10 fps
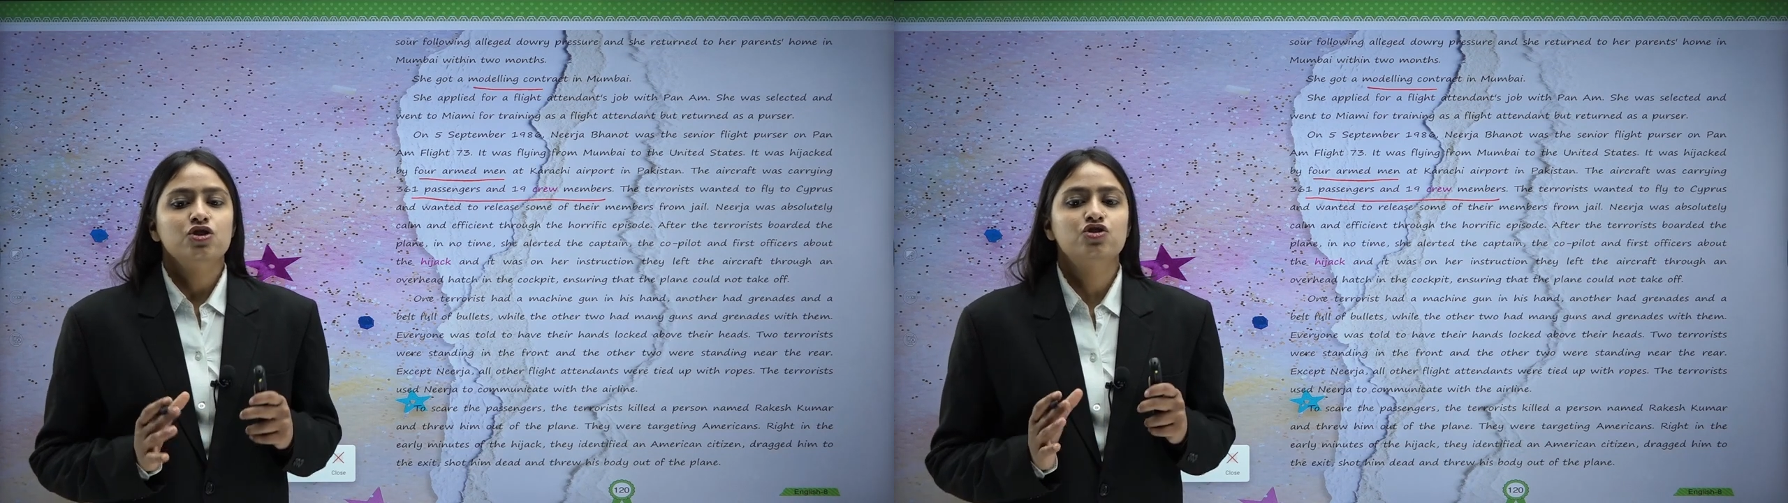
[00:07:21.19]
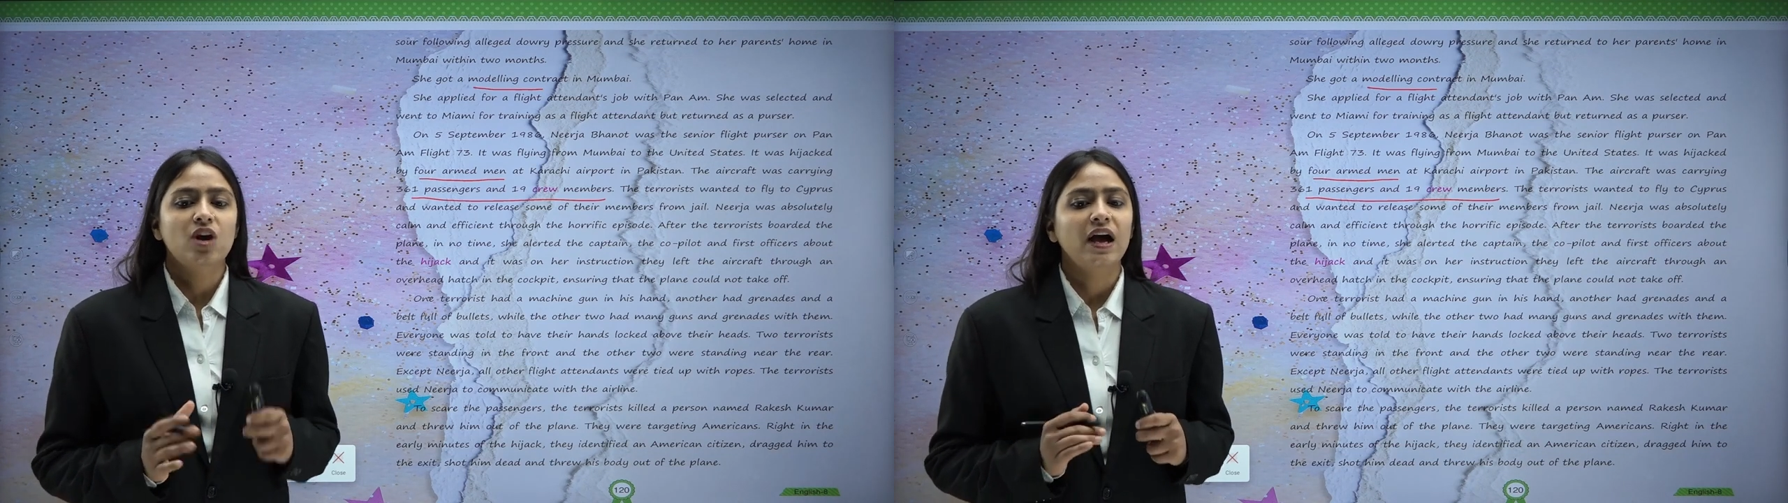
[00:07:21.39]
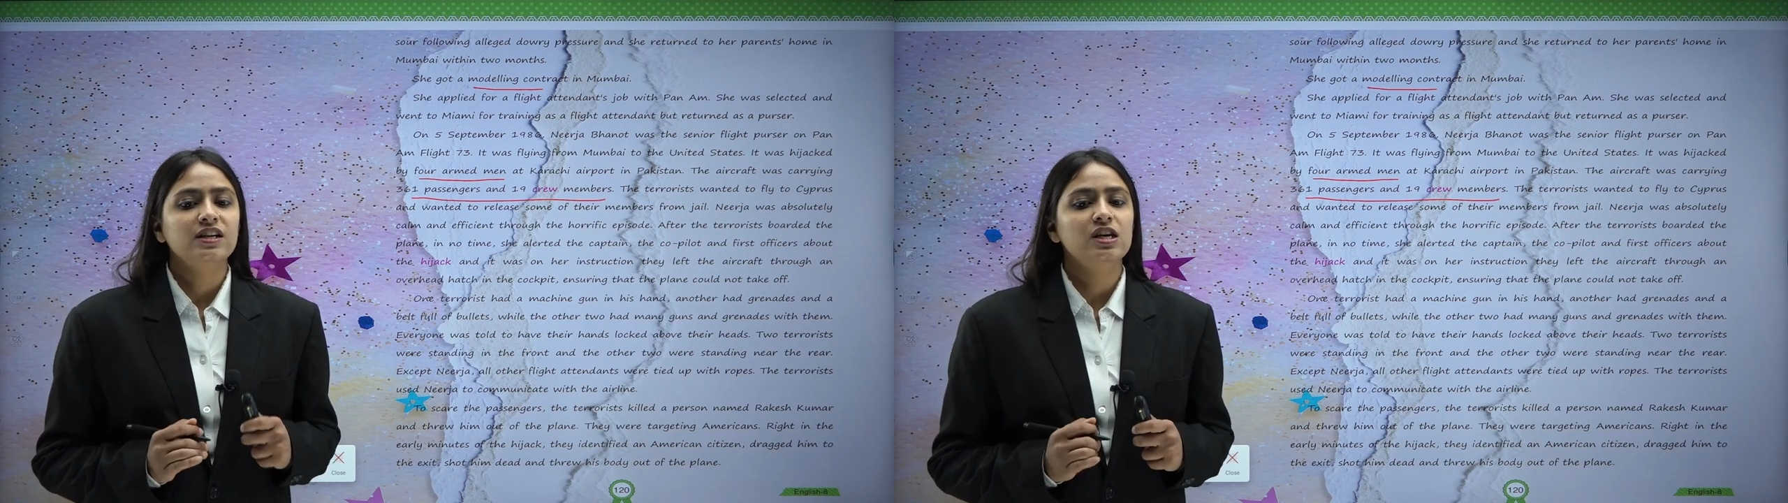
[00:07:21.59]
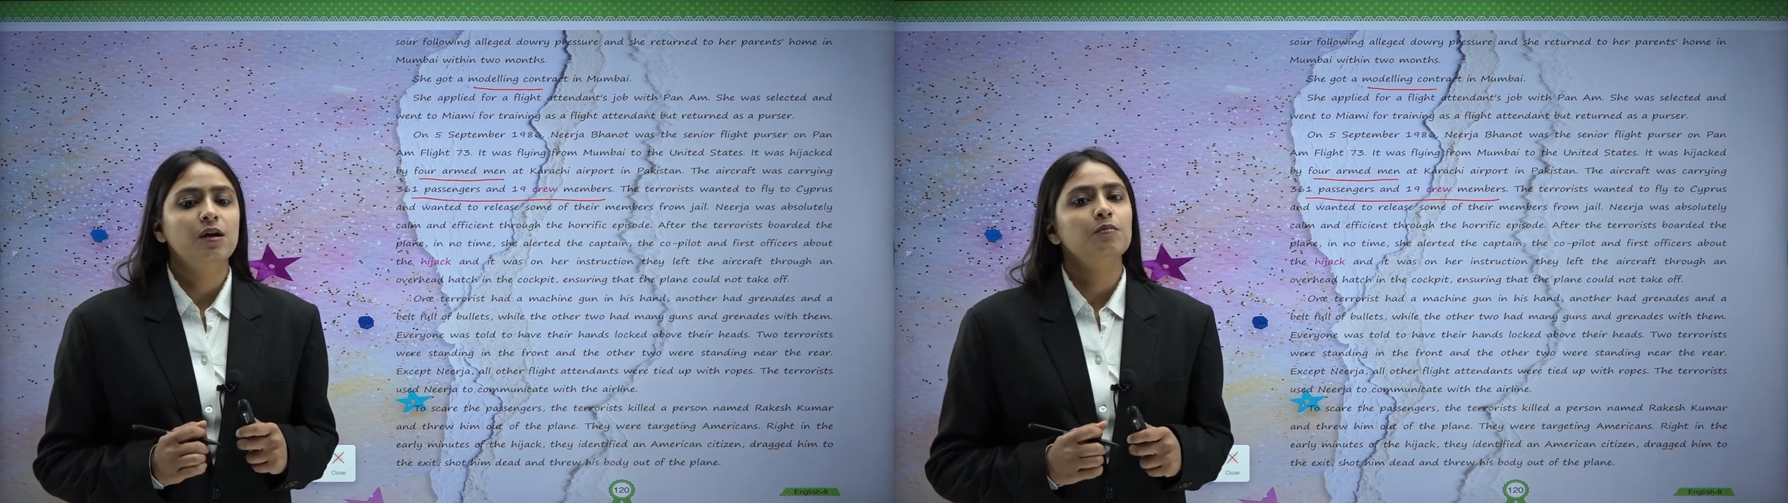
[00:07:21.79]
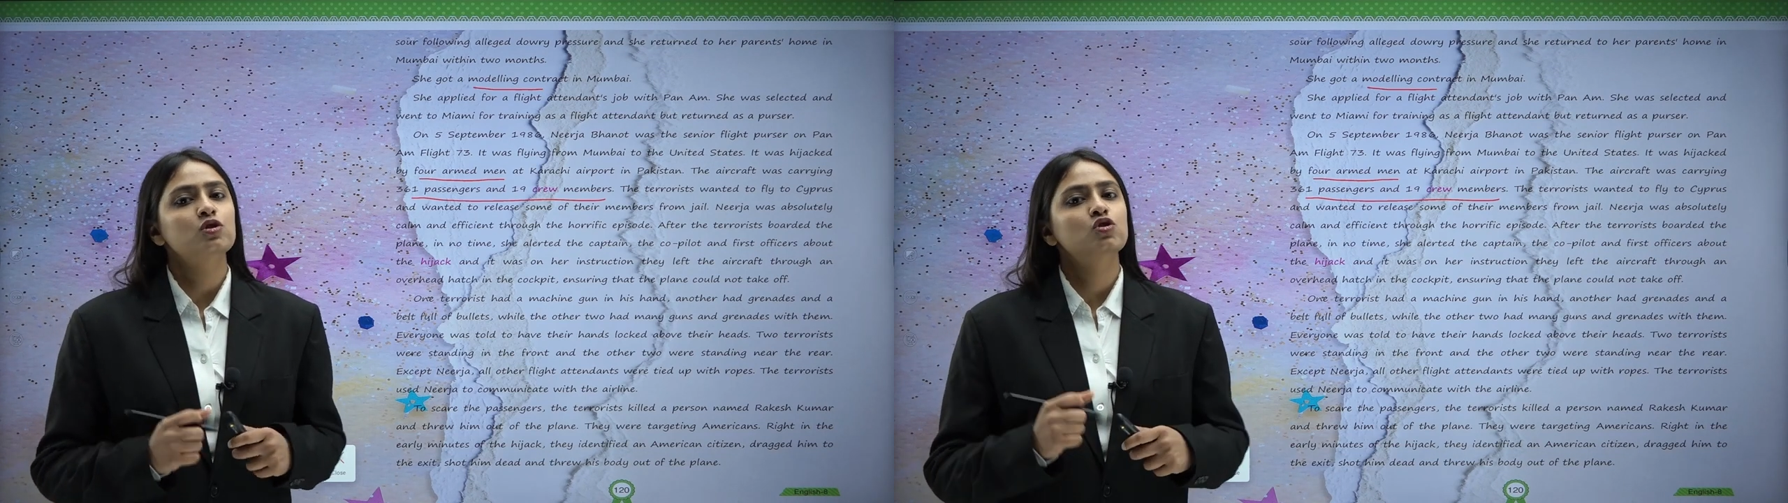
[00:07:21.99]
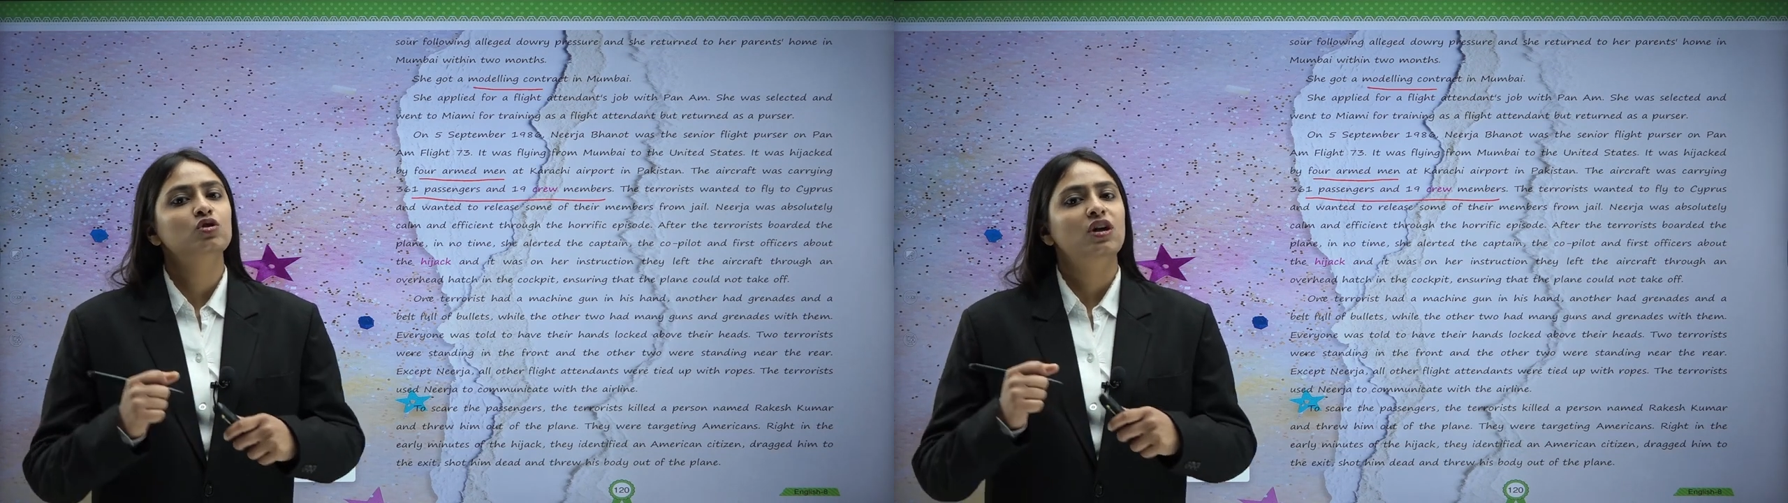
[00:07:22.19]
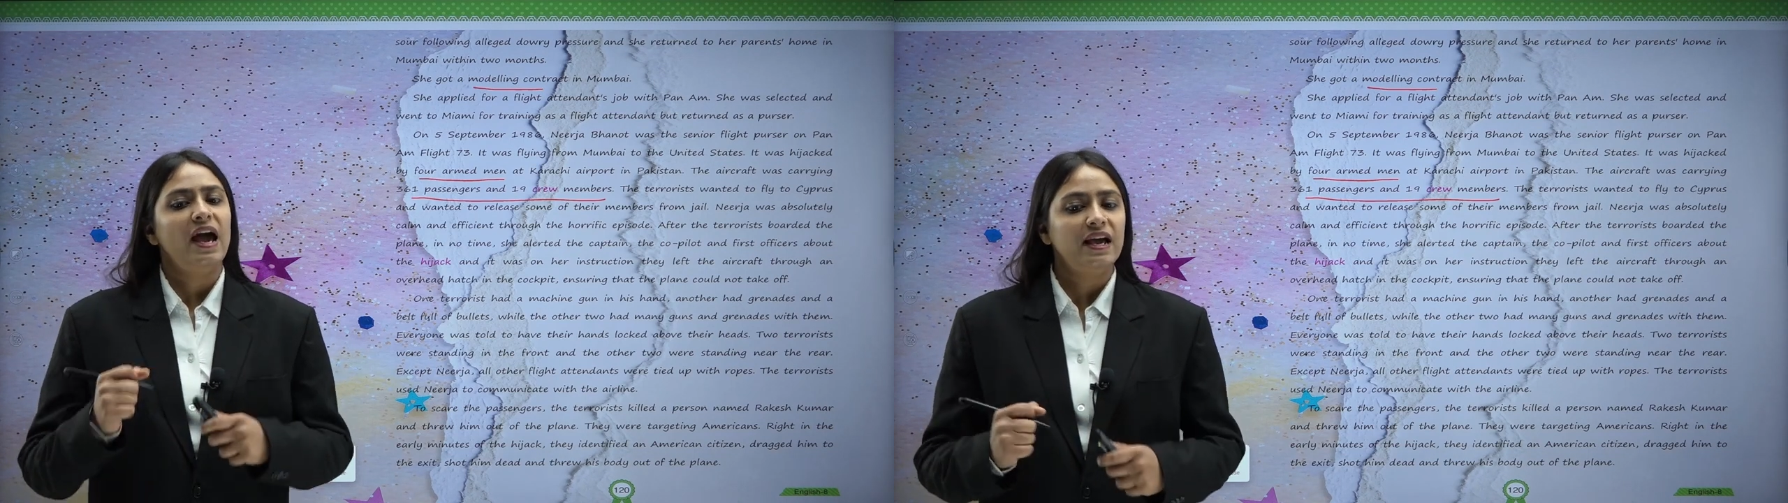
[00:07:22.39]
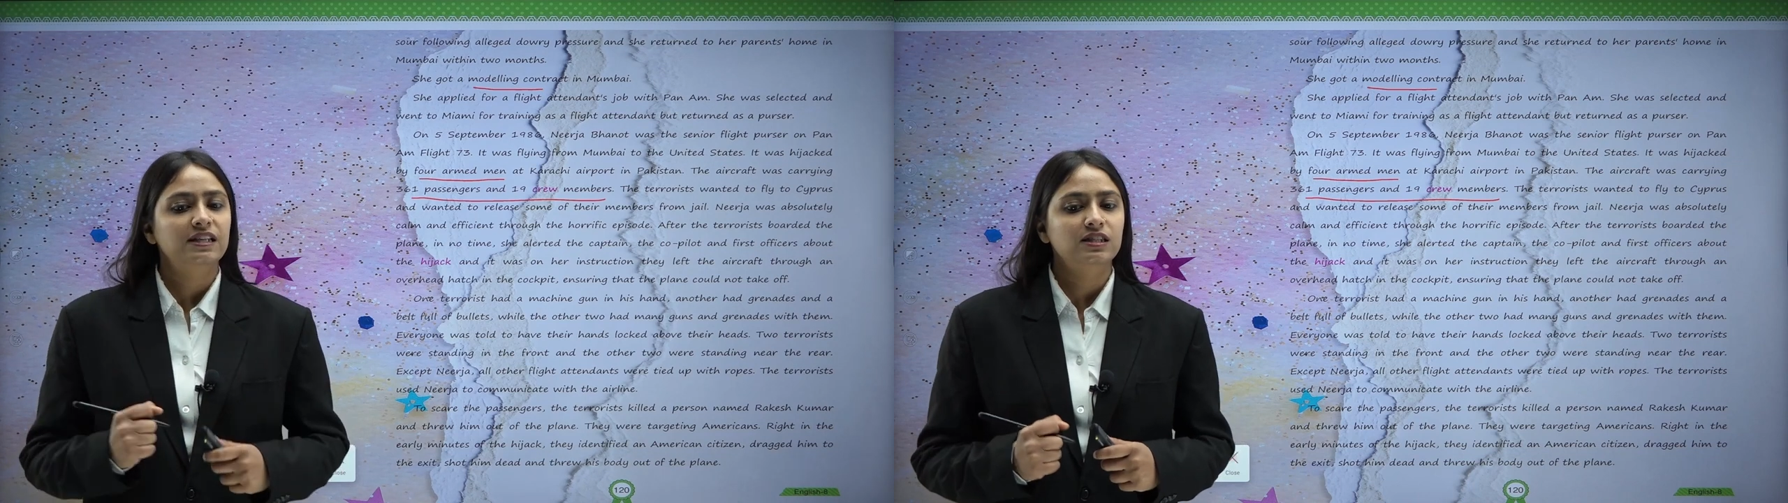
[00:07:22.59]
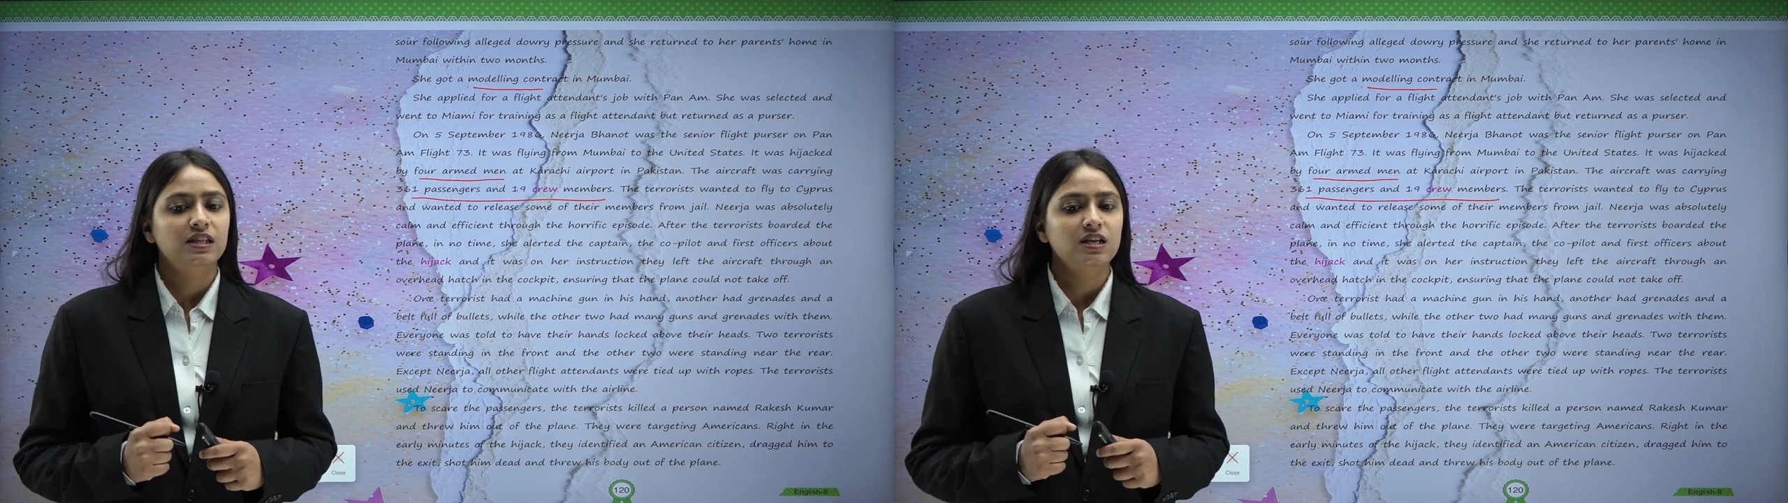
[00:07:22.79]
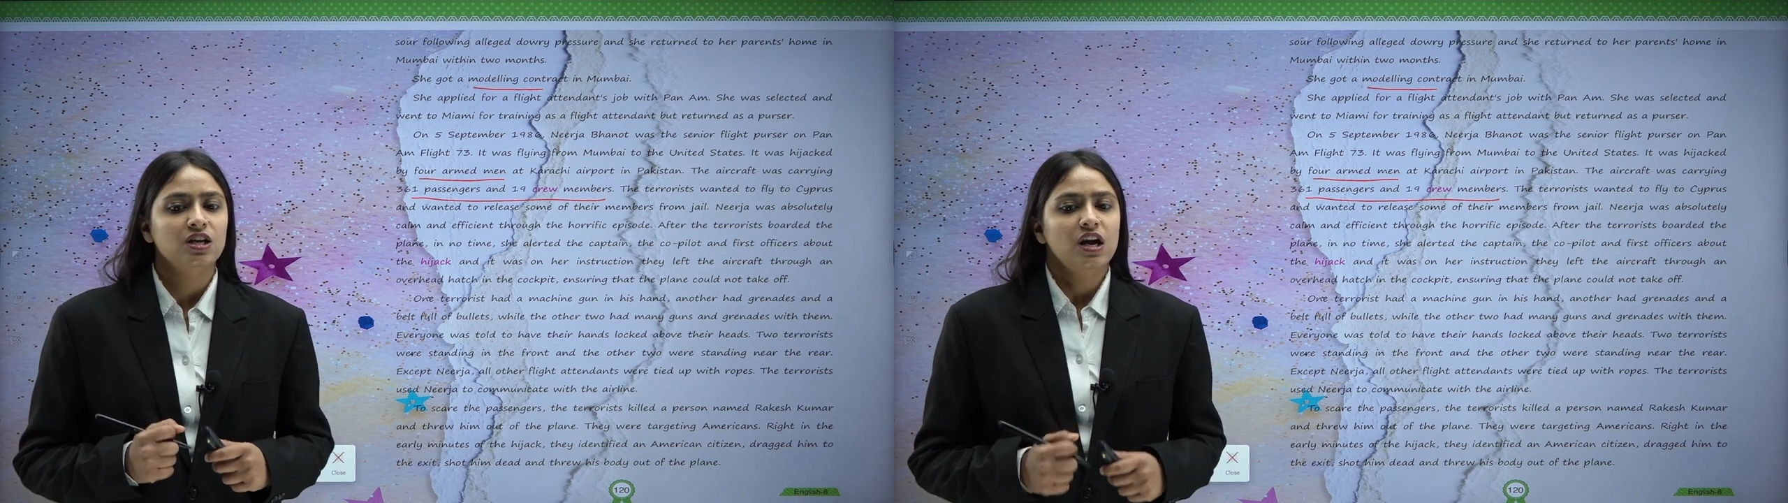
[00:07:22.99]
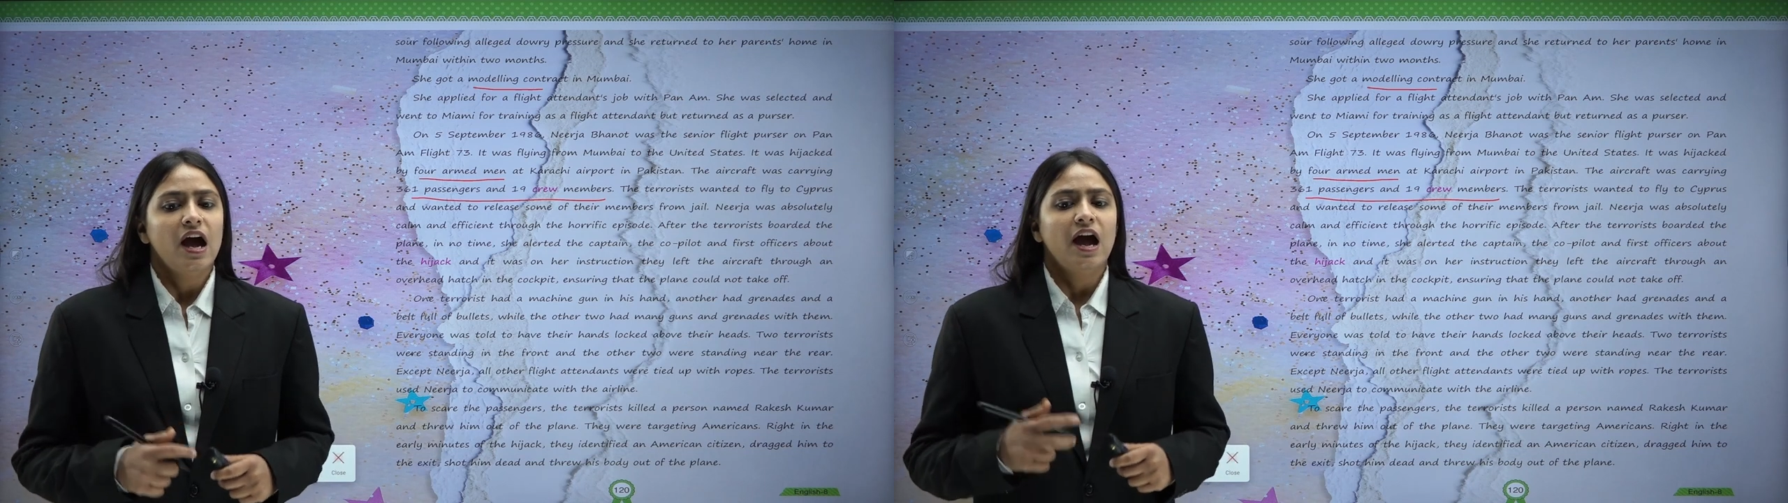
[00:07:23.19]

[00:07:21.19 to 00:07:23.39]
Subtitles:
dragged him to the exit